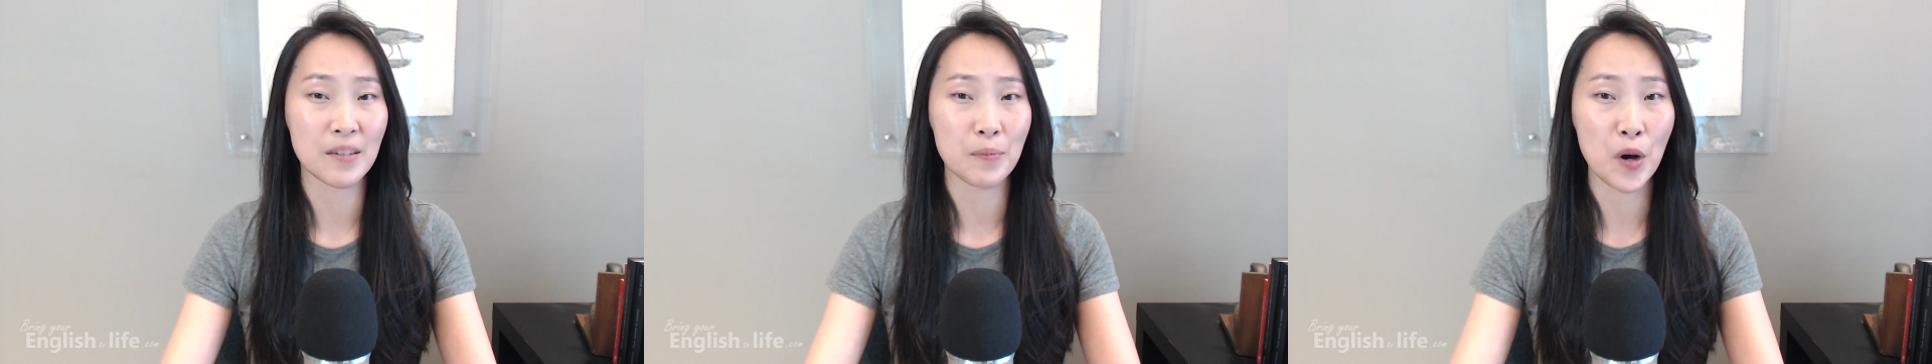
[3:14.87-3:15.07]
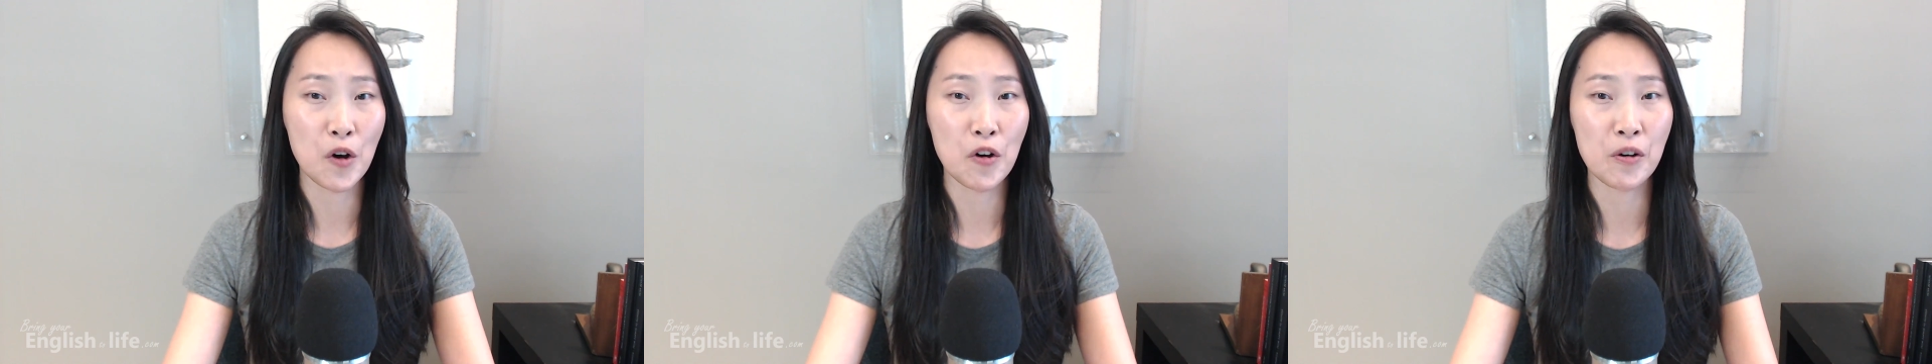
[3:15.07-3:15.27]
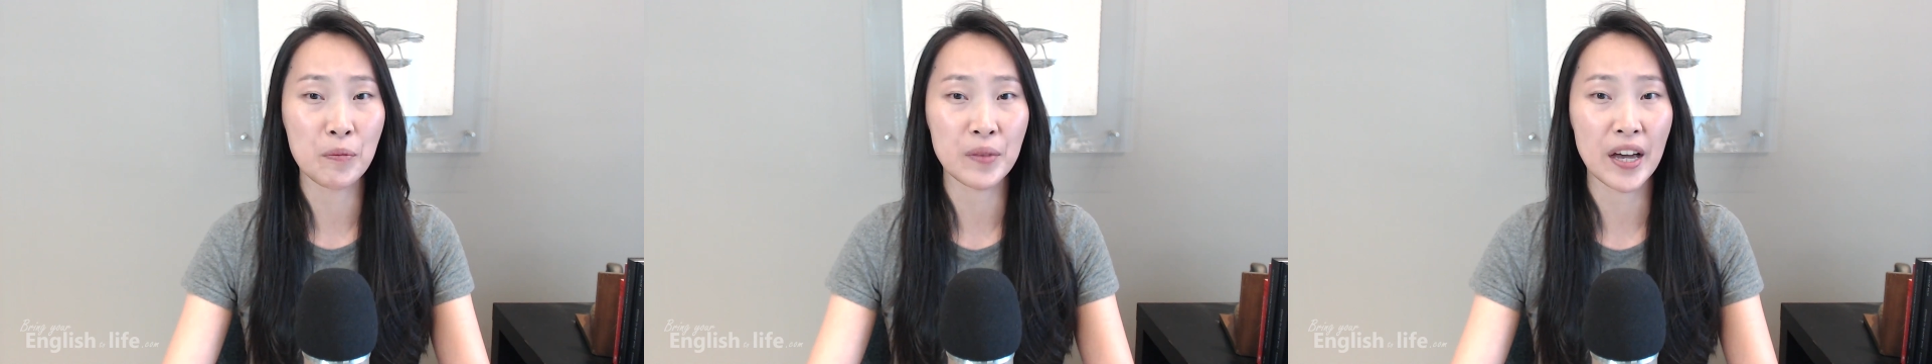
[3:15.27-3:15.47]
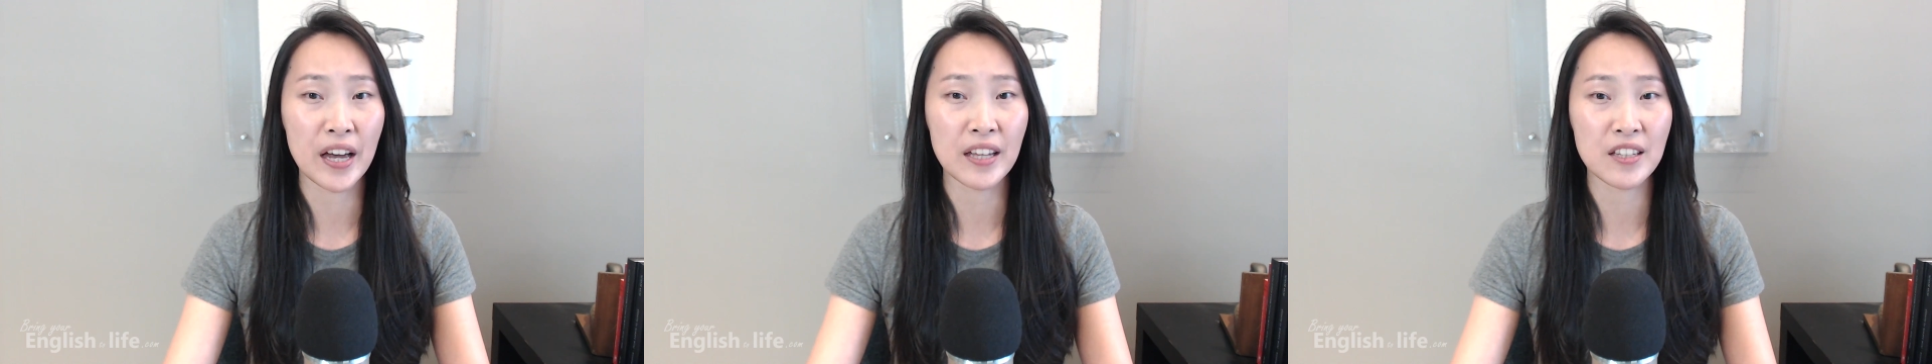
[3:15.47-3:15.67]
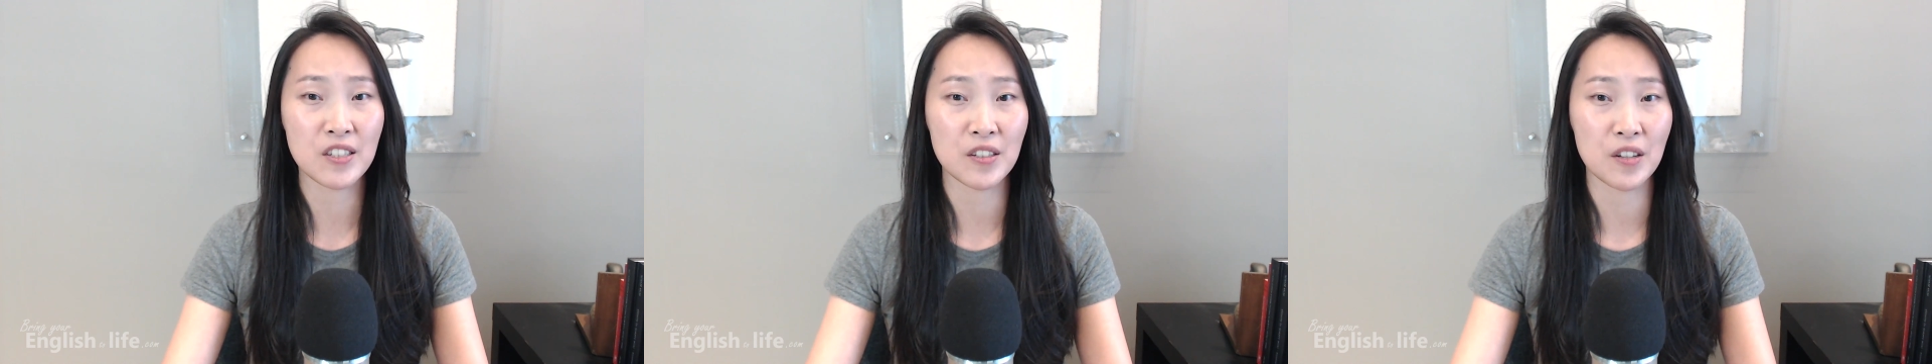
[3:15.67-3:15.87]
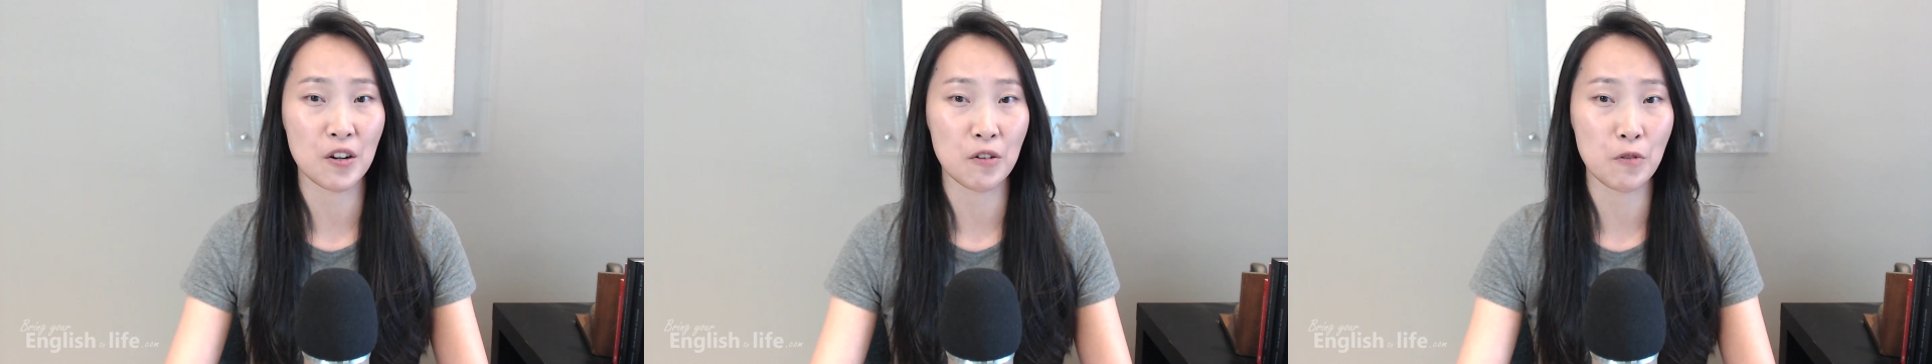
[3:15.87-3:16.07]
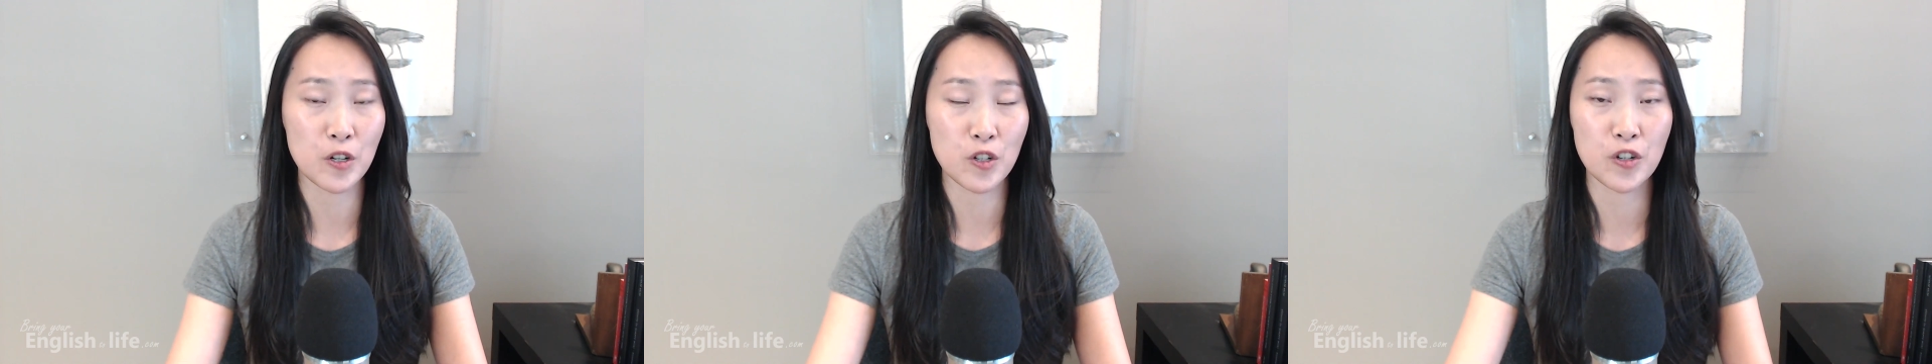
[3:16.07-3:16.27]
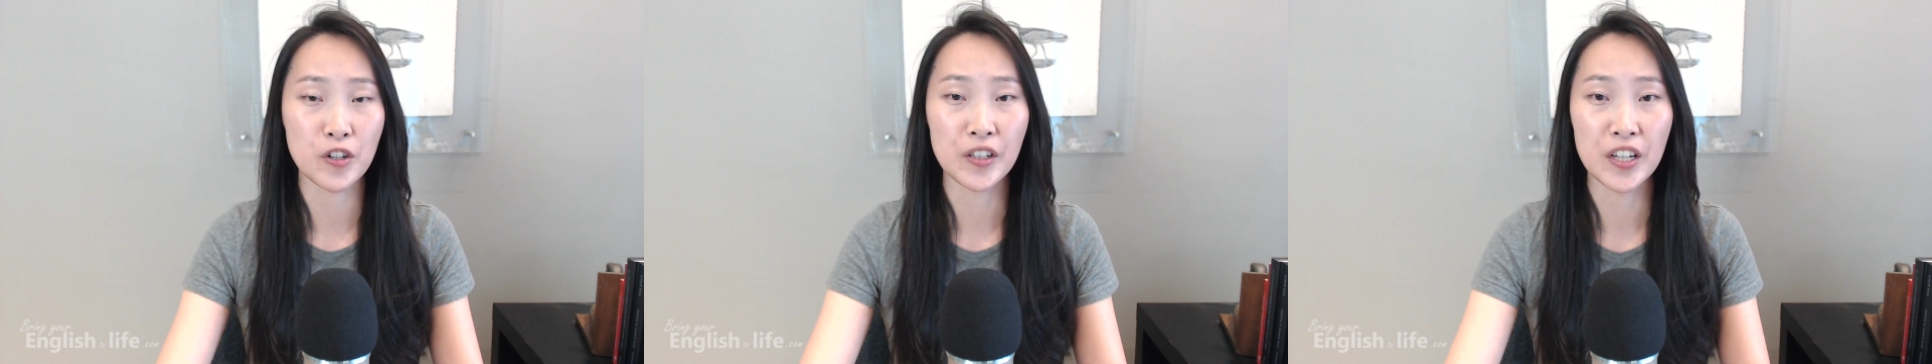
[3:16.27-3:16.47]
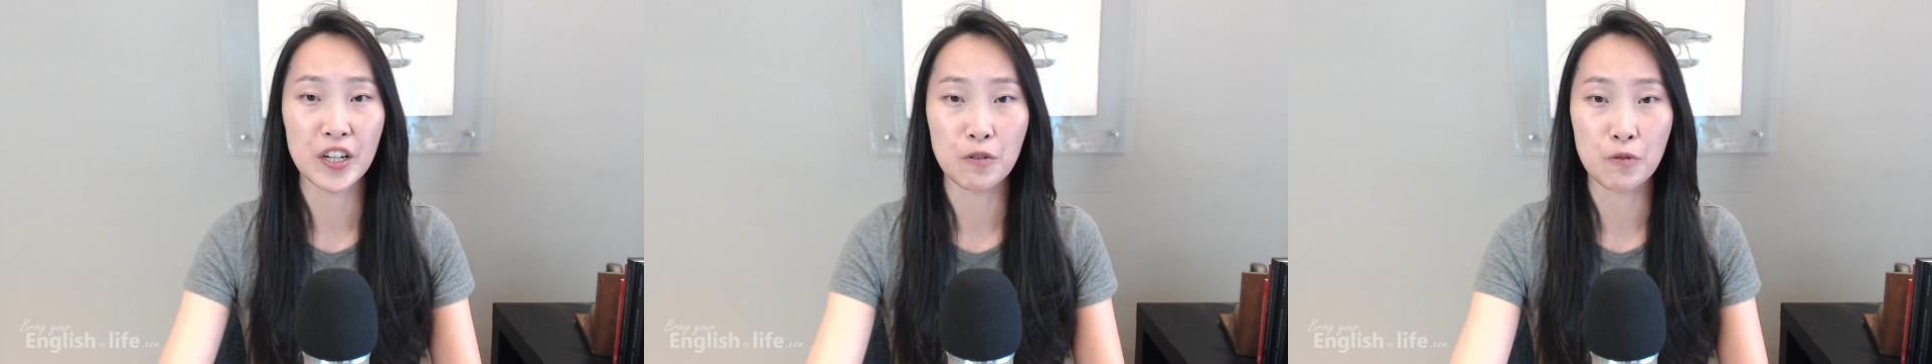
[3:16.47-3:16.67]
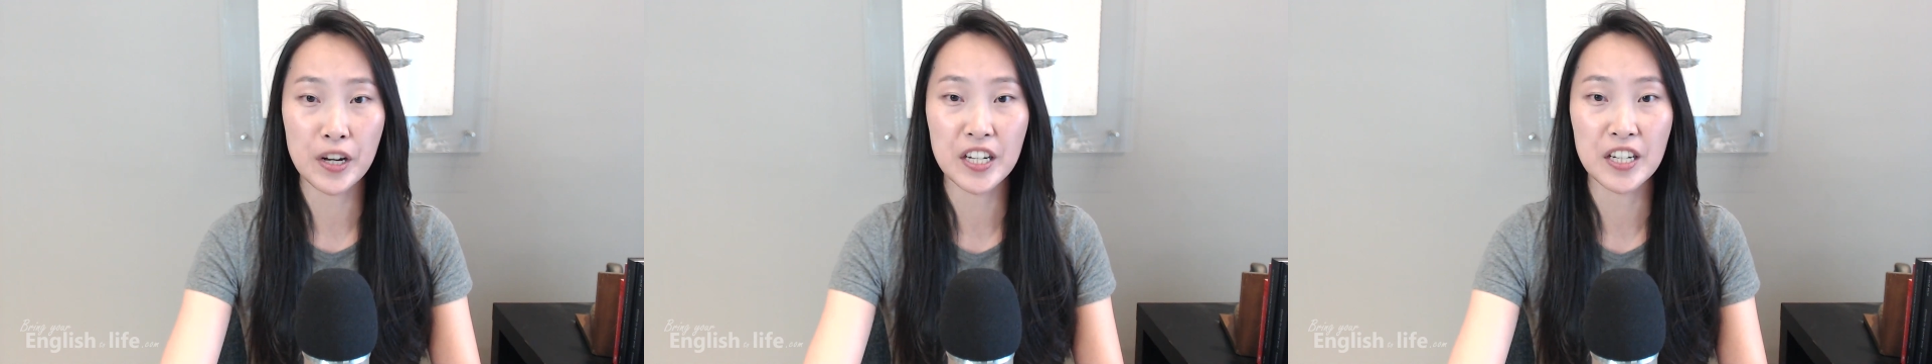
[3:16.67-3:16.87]
a poem that's
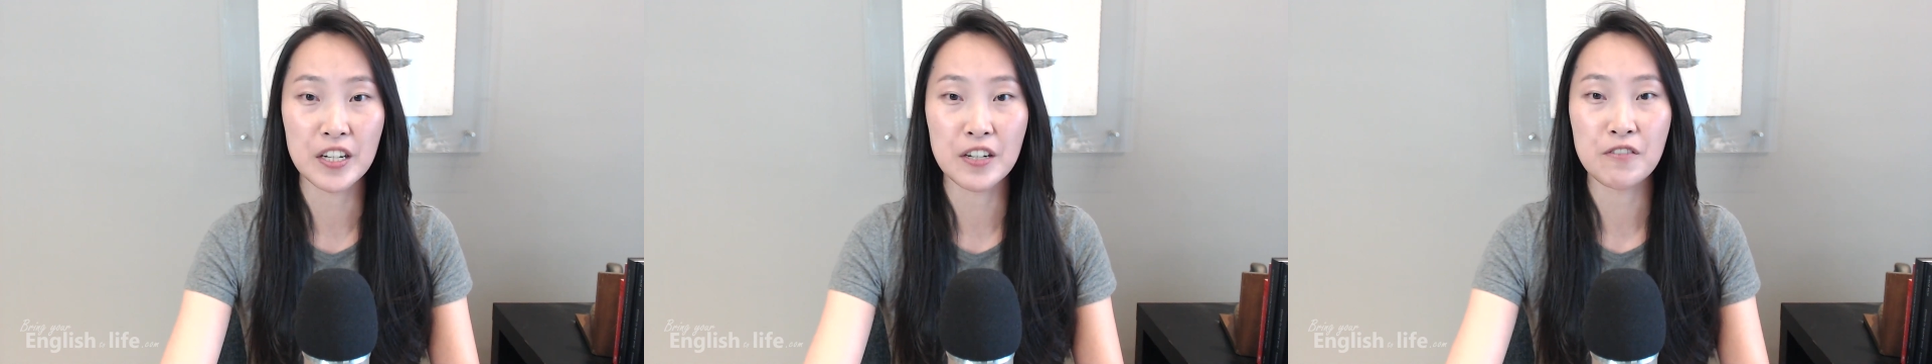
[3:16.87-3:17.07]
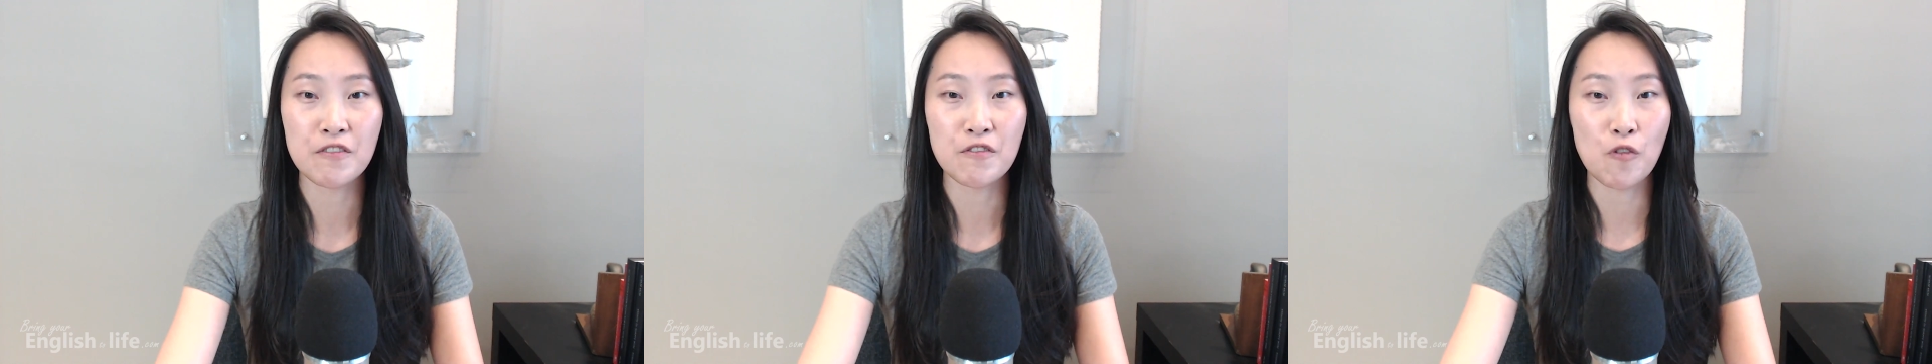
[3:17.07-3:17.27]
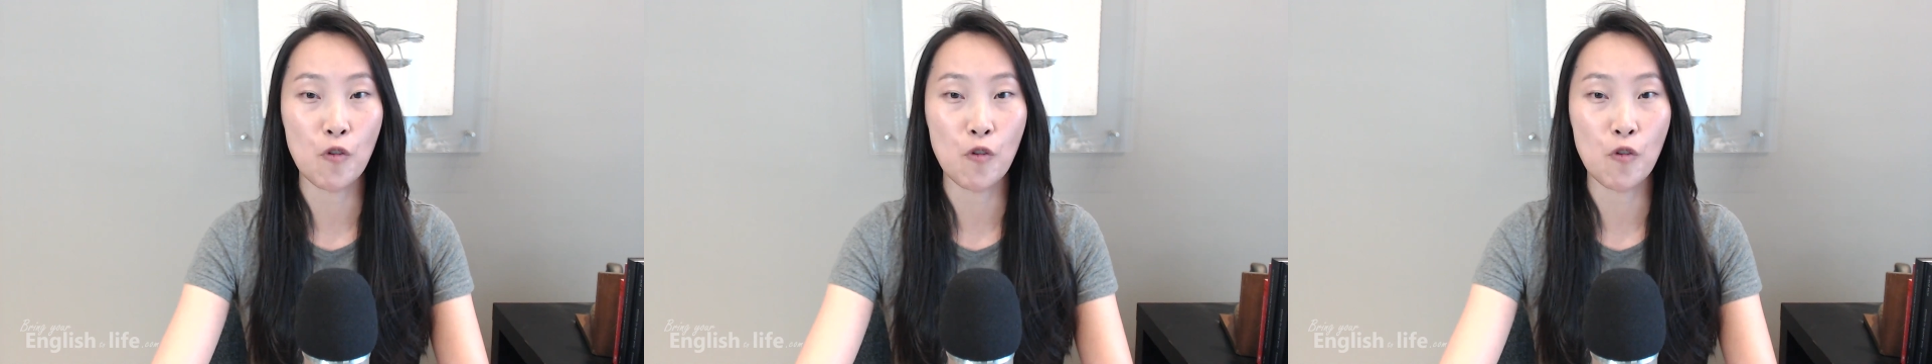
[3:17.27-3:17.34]
originally written